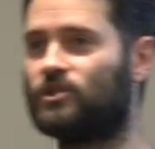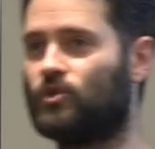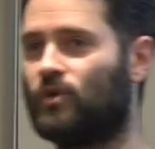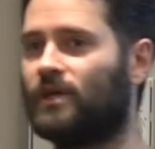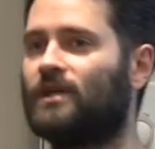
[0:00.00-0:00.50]

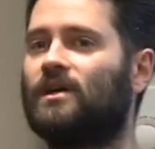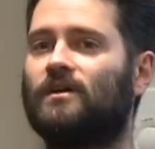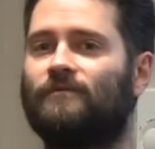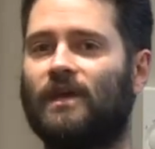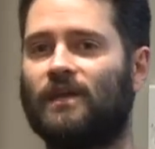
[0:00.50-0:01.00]
join
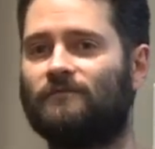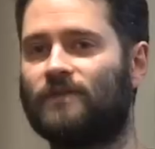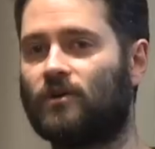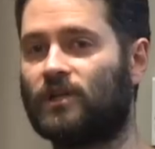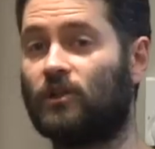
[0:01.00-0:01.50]
of a
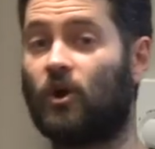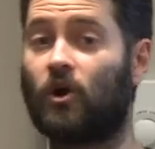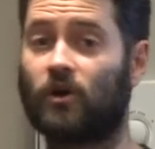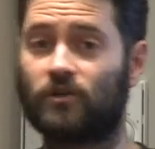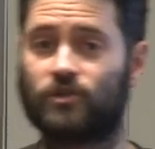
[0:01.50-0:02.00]
very
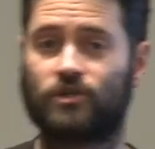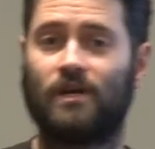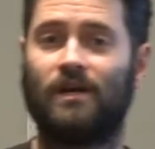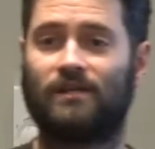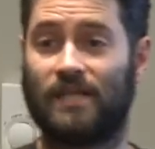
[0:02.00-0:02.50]
large
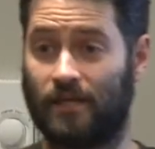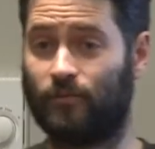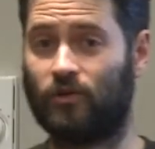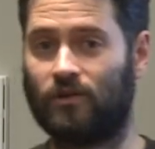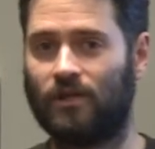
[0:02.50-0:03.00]

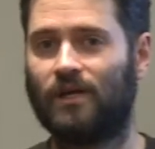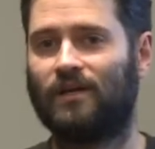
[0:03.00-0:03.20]
table